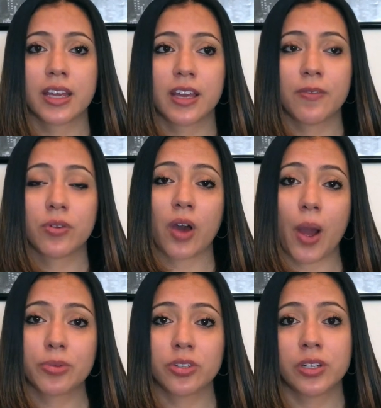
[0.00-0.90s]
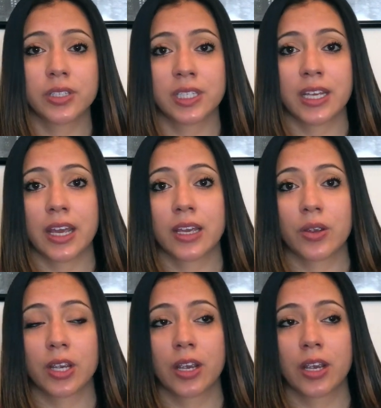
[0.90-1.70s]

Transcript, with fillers: give you the option to take